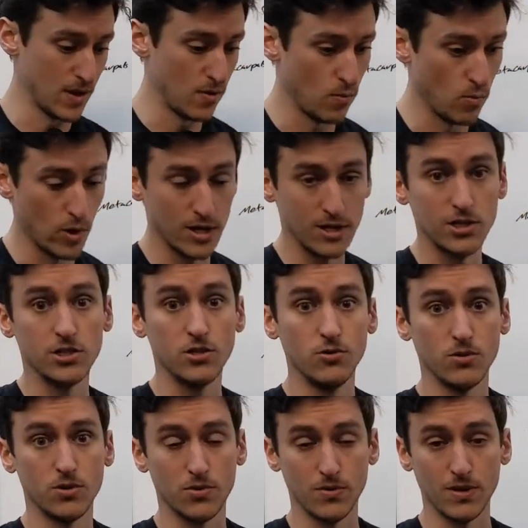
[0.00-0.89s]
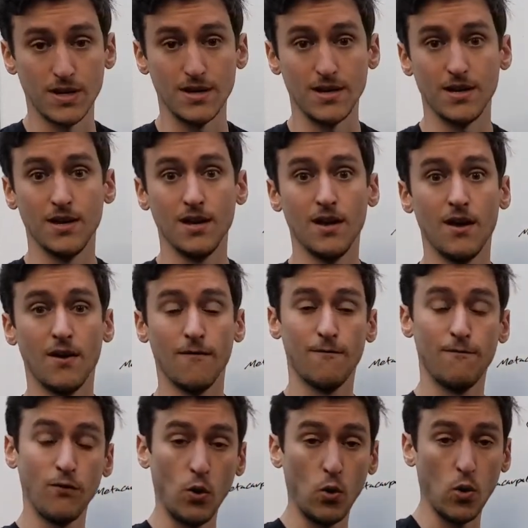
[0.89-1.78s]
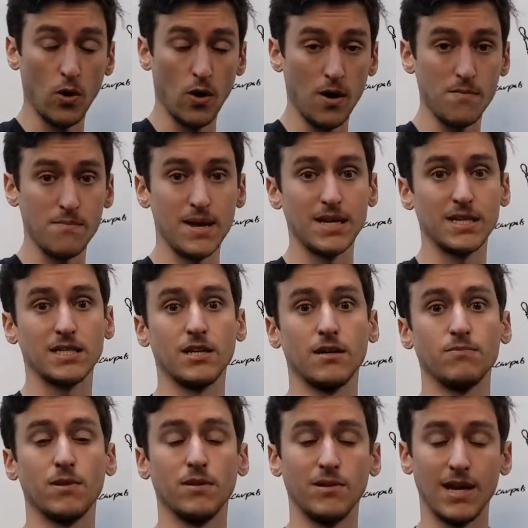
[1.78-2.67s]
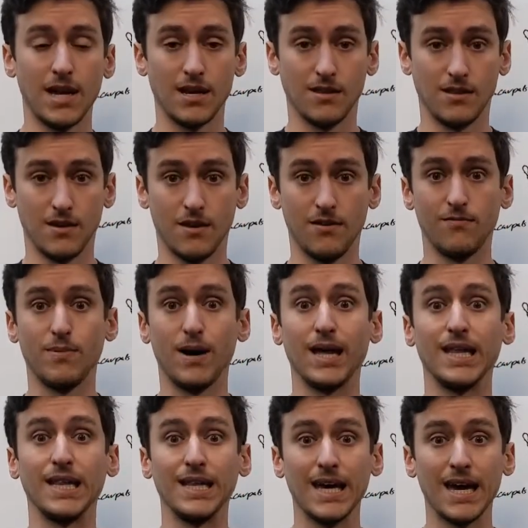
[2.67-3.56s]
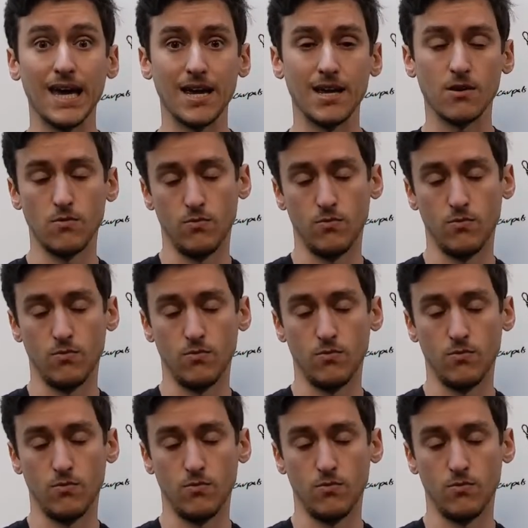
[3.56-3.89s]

1, 2, 3, 4 makes up the length of my leg,